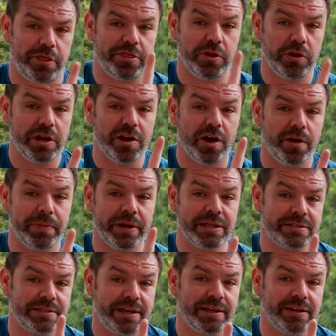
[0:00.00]
39
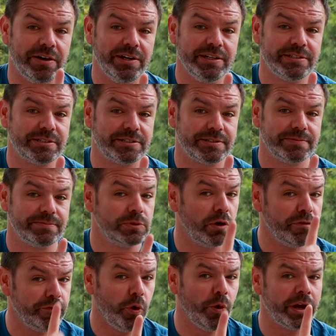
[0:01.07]
minutes there, guys.
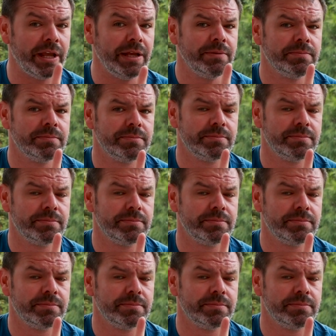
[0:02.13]
Not 40,